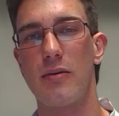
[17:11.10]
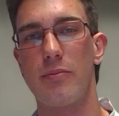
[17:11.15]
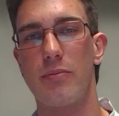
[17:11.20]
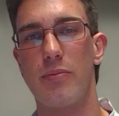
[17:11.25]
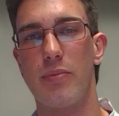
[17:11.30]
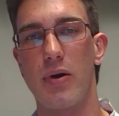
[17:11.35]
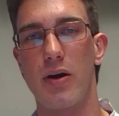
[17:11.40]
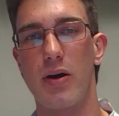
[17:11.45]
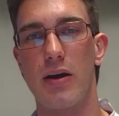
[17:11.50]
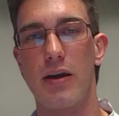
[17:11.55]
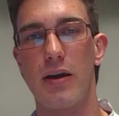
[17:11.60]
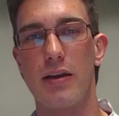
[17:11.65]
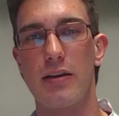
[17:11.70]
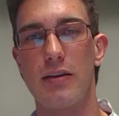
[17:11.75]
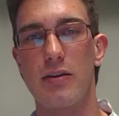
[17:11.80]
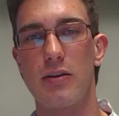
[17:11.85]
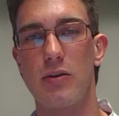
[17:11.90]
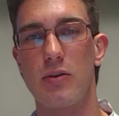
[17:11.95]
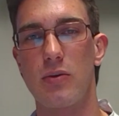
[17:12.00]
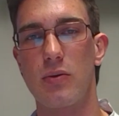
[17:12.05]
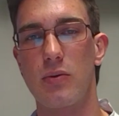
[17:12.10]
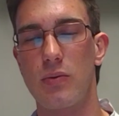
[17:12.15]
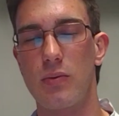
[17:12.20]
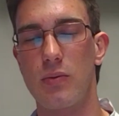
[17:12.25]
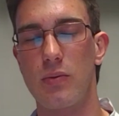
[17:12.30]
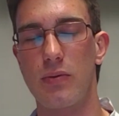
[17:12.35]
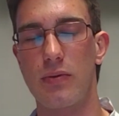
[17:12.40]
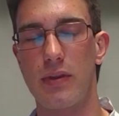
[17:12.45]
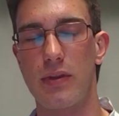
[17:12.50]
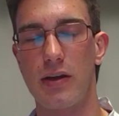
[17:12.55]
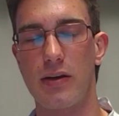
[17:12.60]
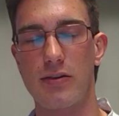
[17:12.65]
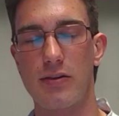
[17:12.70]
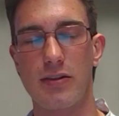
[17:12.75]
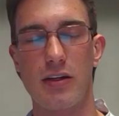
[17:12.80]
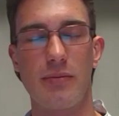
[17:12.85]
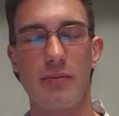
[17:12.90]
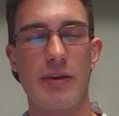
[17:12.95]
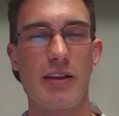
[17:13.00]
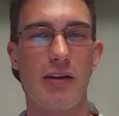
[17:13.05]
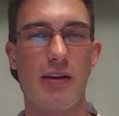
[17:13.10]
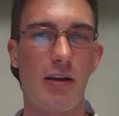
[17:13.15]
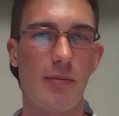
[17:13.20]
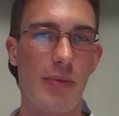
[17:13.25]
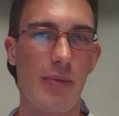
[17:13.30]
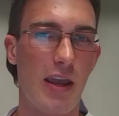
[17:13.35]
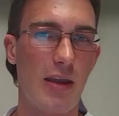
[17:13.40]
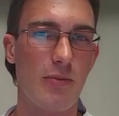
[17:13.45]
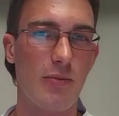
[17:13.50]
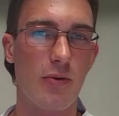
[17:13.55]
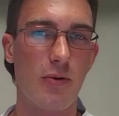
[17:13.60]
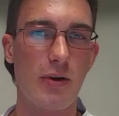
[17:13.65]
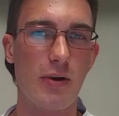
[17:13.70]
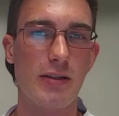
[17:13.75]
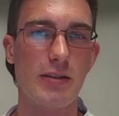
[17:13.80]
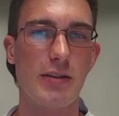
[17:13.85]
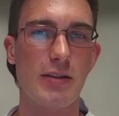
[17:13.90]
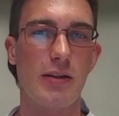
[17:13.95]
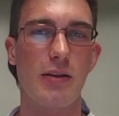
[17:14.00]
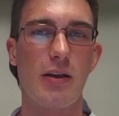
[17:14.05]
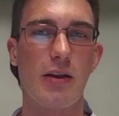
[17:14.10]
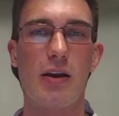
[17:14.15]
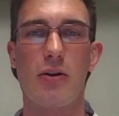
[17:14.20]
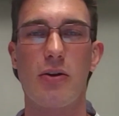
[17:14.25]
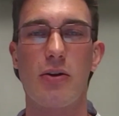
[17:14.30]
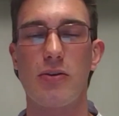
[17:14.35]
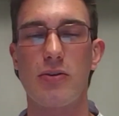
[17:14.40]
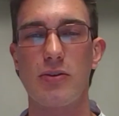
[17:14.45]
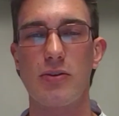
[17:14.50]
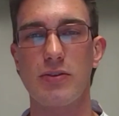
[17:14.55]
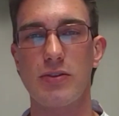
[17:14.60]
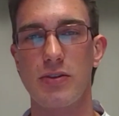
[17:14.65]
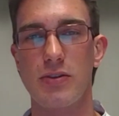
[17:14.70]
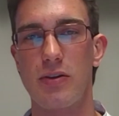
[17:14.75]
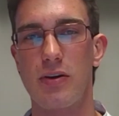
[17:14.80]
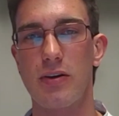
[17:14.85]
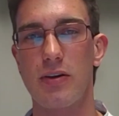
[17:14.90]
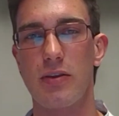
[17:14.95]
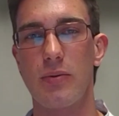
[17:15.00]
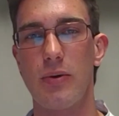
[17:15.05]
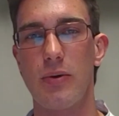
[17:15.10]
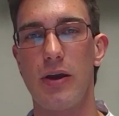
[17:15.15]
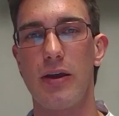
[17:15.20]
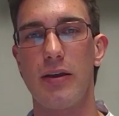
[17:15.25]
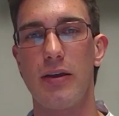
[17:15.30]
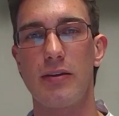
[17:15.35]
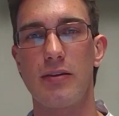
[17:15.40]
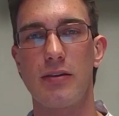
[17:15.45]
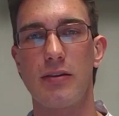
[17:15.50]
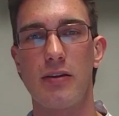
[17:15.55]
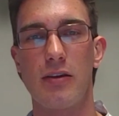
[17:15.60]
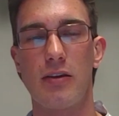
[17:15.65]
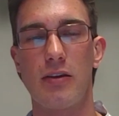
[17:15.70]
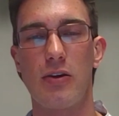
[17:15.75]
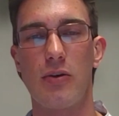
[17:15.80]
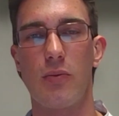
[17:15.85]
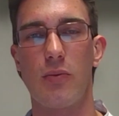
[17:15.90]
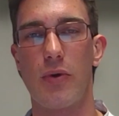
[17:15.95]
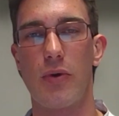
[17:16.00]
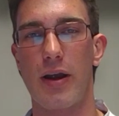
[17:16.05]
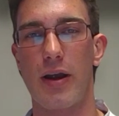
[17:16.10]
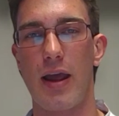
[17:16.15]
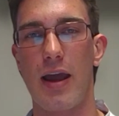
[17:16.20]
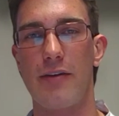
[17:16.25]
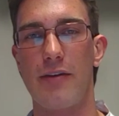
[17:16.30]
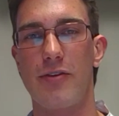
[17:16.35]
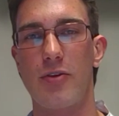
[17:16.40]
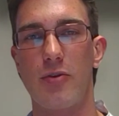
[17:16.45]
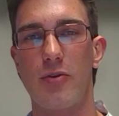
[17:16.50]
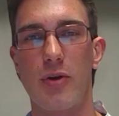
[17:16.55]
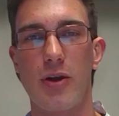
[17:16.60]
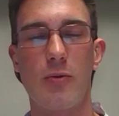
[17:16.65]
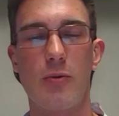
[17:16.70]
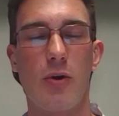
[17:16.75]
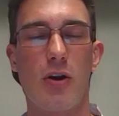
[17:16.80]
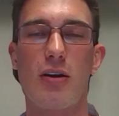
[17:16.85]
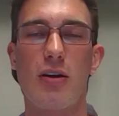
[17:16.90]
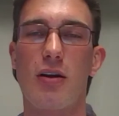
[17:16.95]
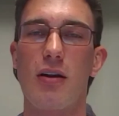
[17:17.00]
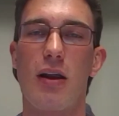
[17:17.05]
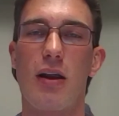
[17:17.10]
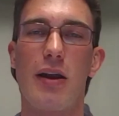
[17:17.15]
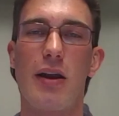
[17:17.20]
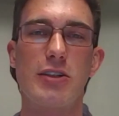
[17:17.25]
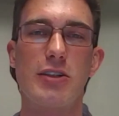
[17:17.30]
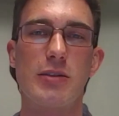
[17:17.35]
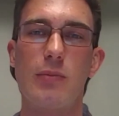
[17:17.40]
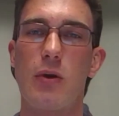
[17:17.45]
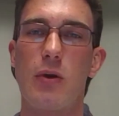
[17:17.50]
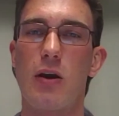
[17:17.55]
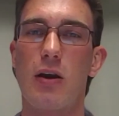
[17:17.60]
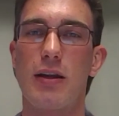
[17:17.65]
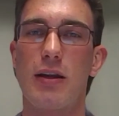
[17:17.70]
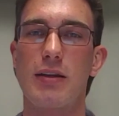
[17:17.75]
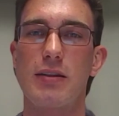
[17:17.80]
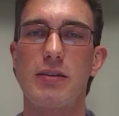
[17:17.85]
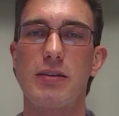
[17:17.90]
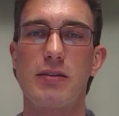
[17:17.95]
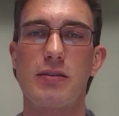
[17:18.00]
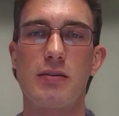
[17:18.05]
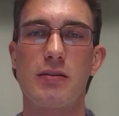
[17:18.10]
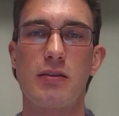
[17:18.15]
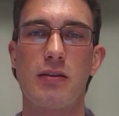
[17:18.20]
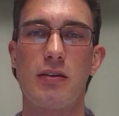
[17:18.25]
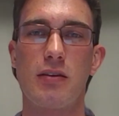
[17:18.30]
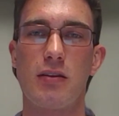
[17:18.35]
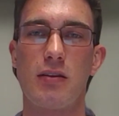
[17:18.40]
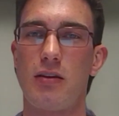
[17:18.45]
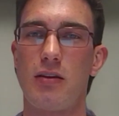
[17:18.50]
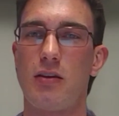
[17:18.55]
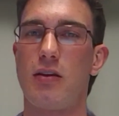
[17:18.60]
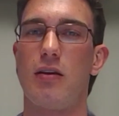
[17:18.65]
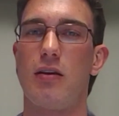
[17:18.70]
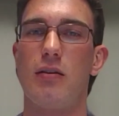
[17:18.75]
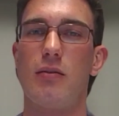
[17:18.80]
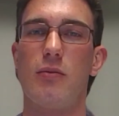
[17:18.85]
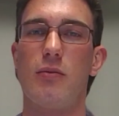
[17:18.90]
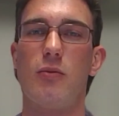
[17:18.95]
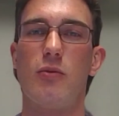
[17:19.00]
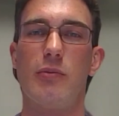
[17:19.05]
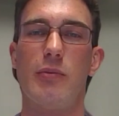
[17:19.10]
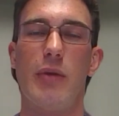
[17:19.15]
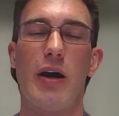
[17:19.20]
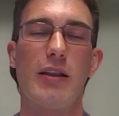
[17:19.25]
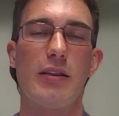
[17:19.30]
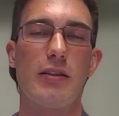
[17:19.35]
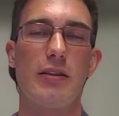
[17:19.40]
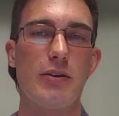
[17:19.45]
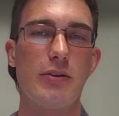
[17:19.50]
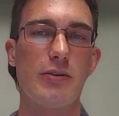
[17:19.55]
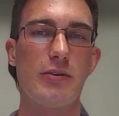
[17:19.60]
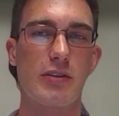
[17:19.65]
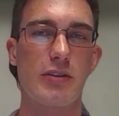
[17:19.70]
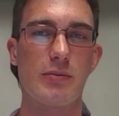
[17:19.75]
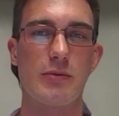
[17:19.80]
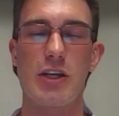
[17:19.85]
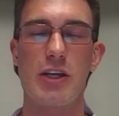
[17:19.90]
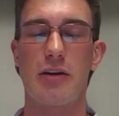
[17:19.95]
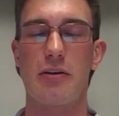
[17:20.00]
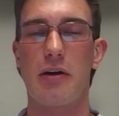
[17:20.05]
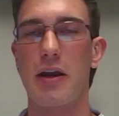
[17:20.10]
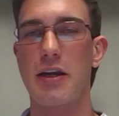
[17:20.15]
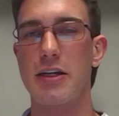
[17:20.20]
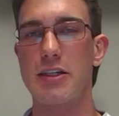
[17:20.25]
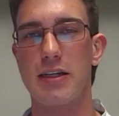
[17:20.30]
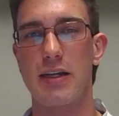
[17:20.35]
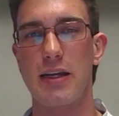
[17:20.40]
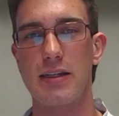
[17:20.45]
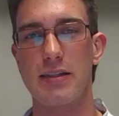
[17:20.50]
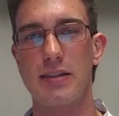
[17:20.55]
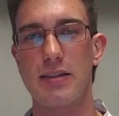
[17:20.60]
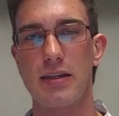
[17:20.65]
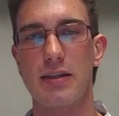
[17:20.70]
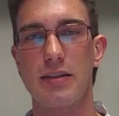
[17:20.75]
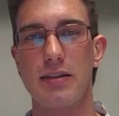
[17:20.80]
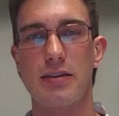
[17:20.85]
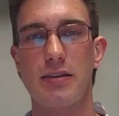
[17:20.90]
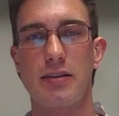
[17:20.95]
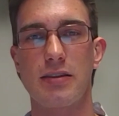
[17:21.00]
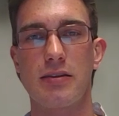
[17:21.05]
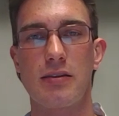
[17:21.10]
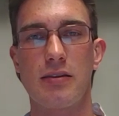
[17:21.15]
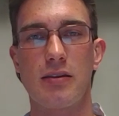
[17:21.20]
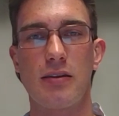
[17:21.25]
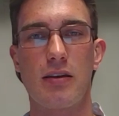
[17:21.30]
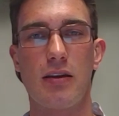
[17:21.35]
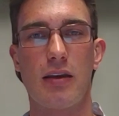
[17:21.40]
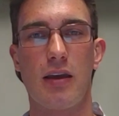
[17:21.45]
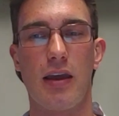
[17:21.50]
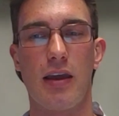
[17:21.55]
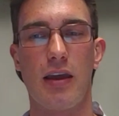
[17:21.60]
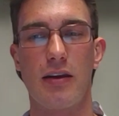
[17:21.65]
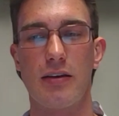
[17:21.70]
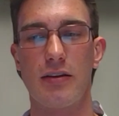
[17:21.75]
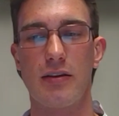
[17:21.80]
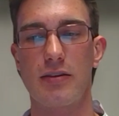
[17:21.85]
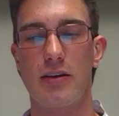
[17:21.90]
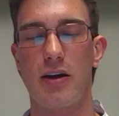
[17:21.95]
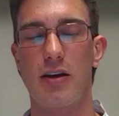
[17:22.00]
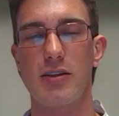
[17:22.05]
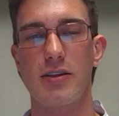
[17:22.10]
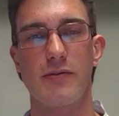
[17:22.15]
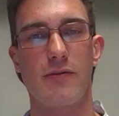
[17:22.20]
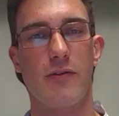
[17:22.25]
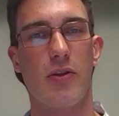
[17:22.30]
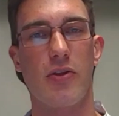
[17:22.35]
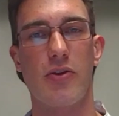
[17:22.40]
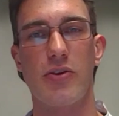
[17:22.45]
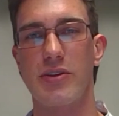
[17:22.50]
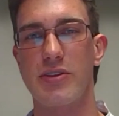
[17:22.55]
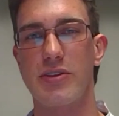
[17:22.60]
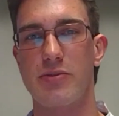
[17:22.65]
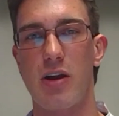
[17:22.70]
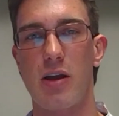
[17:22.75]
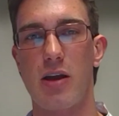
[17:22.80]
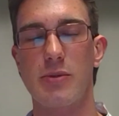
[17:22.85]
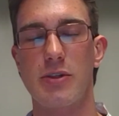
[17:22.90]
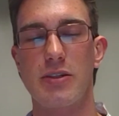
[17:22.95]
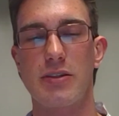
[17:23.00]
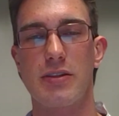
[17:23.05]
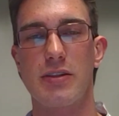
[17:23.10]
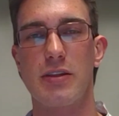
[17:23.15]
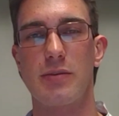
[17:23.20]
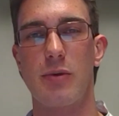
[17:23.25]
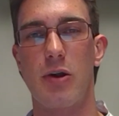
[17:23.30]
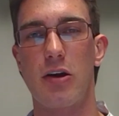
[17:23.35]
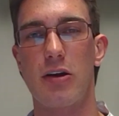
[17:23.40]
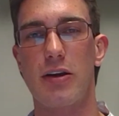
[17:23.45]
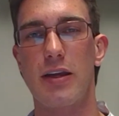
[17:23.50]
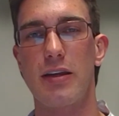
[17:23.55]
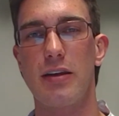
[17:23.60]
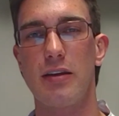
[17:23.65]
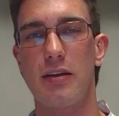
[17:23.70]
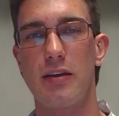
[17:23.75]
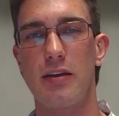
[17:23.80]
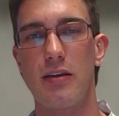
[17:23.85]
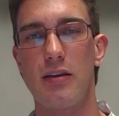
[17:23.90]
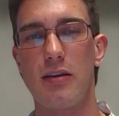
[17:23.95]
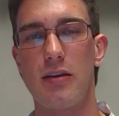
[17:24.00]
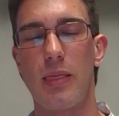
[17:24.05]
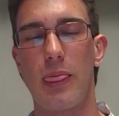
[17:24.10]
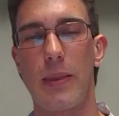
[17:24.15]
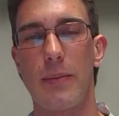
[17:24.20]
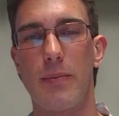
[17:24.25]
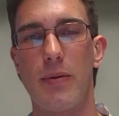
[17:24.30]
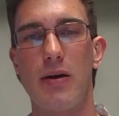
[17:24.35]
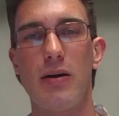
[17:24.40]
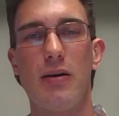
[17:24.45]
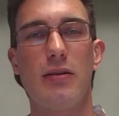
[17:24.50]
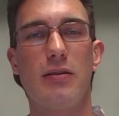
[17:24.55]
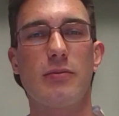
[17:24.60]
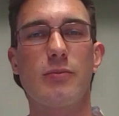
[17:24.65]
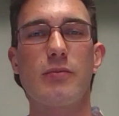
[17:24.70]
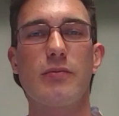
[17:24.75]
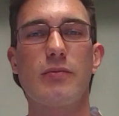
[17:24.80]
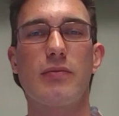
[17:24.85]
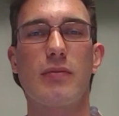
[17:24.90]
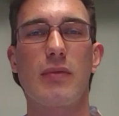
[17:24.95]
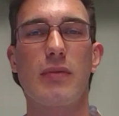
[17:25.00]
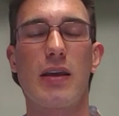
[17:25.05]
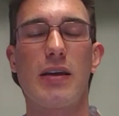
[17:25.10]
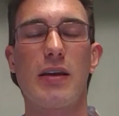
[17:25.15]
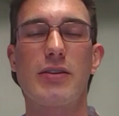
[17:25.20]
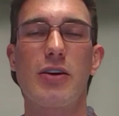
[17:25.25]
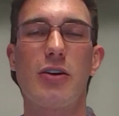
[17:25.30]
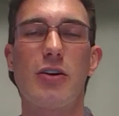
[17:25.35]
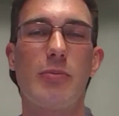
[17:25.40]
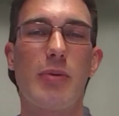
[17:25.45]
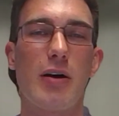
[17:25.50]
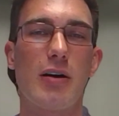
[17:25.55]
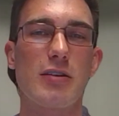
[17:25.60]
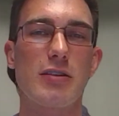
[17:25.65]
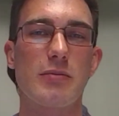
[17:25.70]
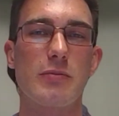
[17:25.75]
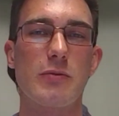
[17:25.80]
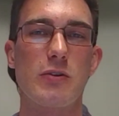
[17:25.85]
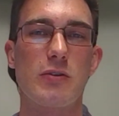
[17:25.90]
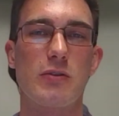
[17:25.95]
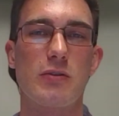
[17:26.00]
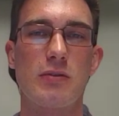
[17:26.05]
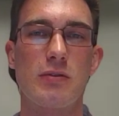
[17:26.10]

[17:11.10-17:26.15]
but there's going to be a lot of pain points and a lot of hurdles along the way. We're going to have to rework our energy markets. We might lose some generation assets and cause further disruptions in the market, but it's all possible.